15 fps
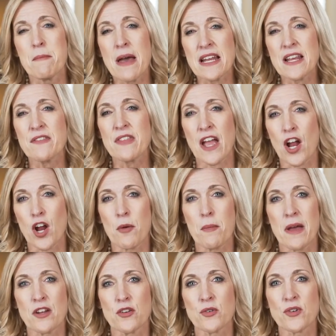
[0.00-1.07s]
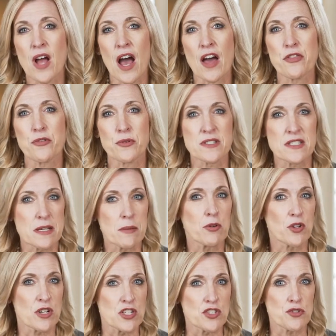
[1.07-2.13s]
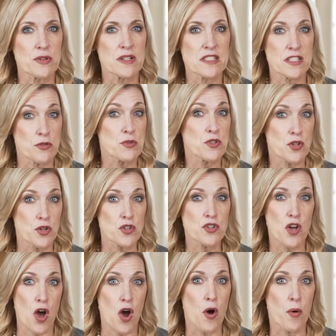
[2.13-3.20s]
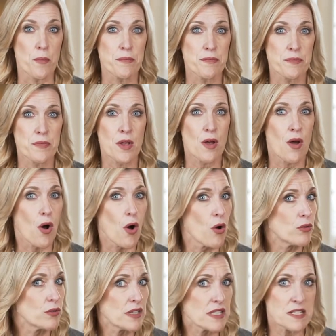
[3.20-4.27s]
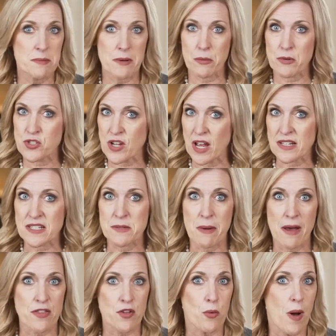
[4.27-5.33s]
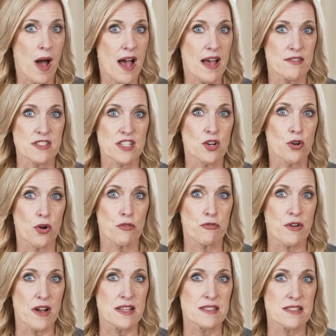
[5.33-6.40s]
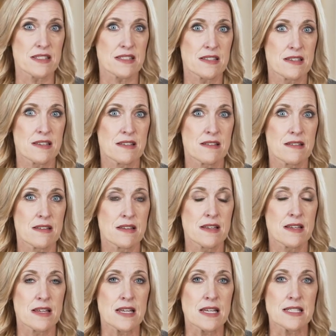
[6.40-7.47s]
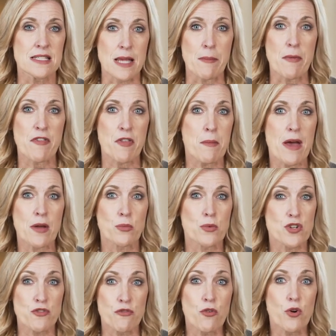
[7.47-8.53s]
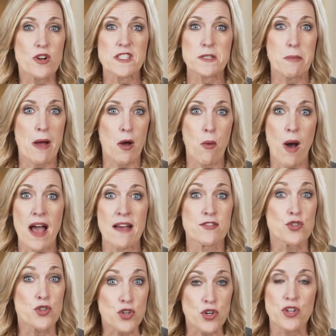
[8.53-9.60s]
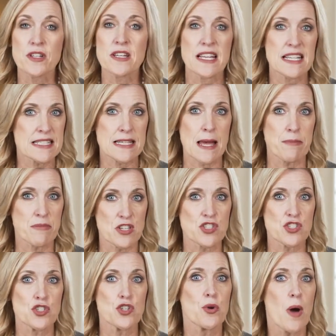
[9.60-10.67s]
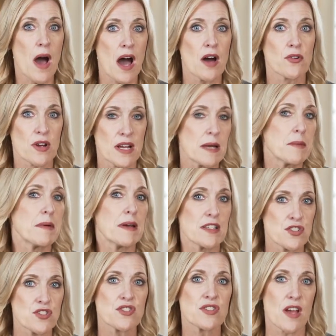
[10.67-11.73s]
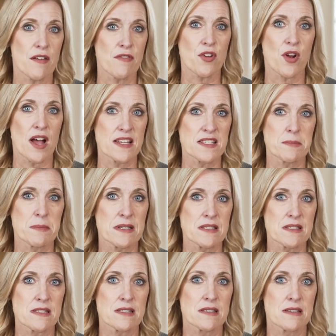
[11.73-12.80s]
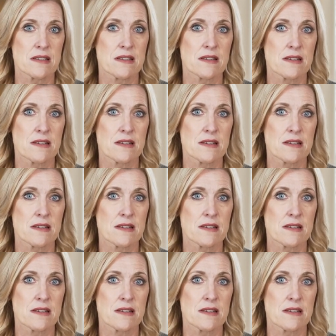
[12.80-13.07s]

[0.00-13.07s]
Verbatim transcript: Many of the airmen who had gone through similar injuries had returned home, only to be rejected by their wives and girlfriends. Some of the men were divorced by wives who couldn't accept this new outer image of their husbands.